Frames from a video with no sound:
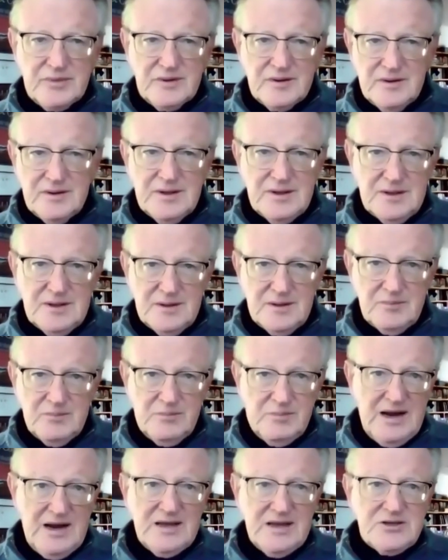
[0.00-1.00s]
Uh,
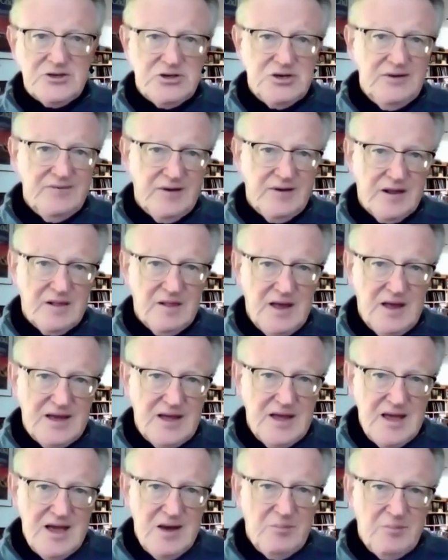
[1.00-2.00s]
by achieving la-
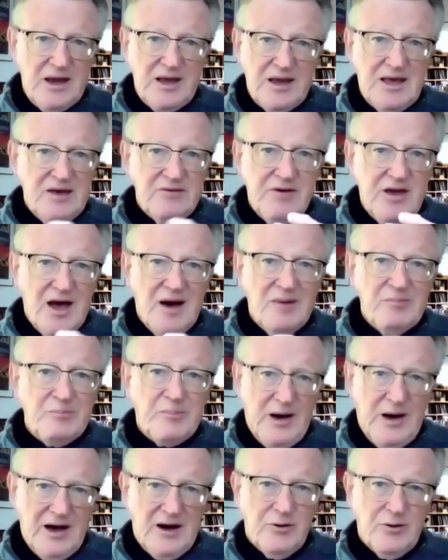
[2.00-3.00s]
by giving up
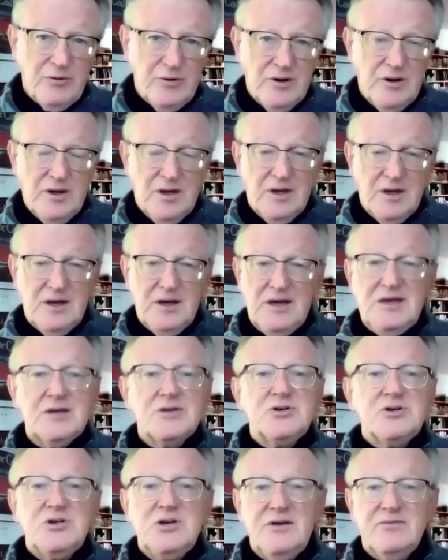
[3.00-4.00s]
power, he
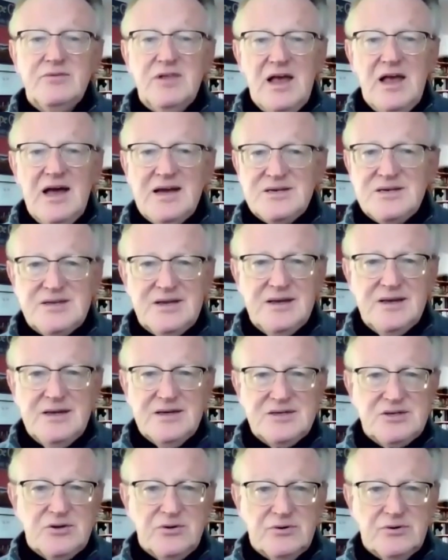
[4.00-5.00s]
achieved lasting
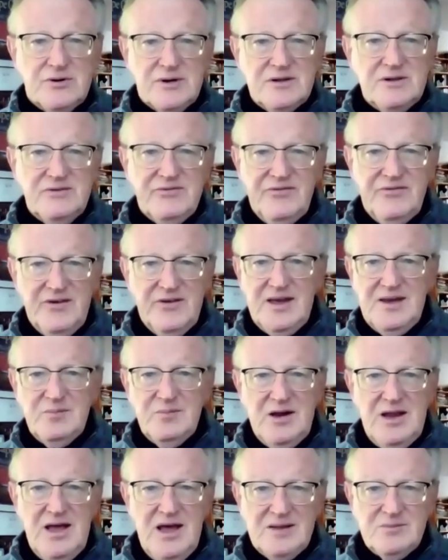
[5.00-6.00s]
historical fame
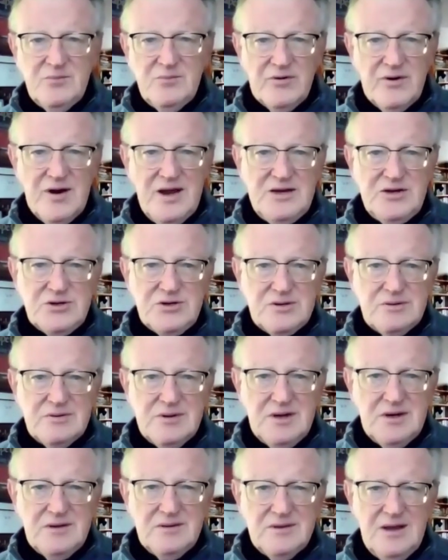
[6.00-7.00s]
and admiration.
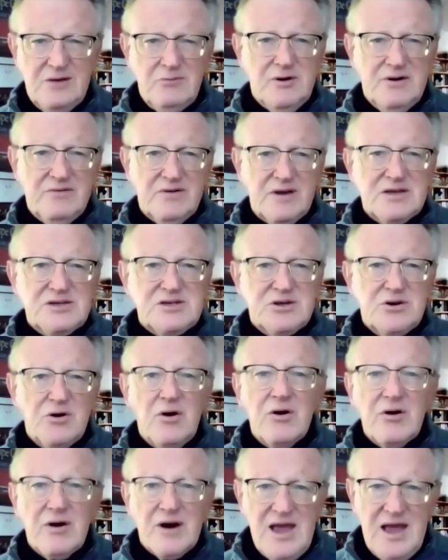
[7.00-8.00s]
They would have
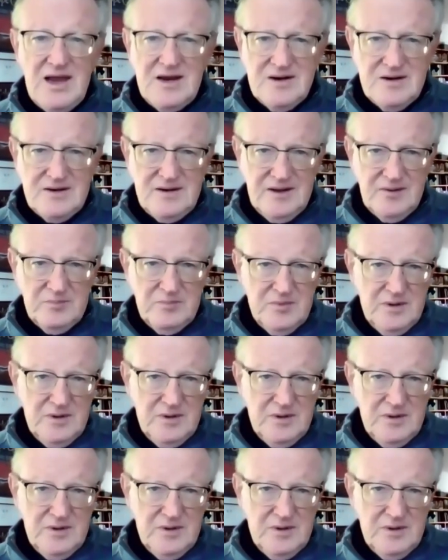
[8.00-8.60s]
excoriated him